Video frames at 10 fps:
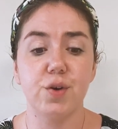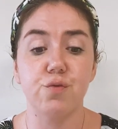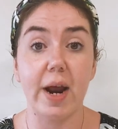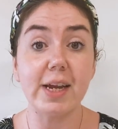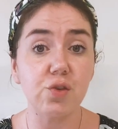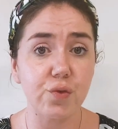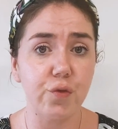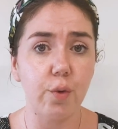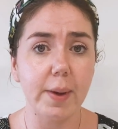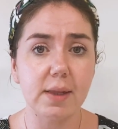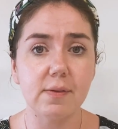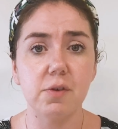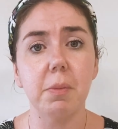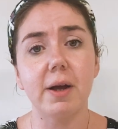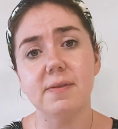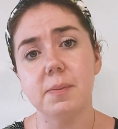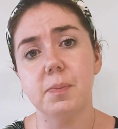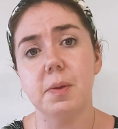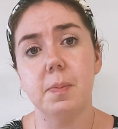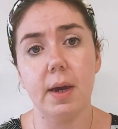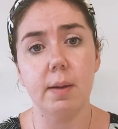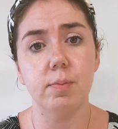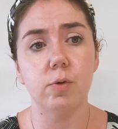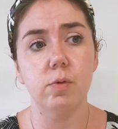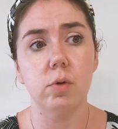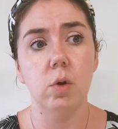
in a range of formats. You might simply be able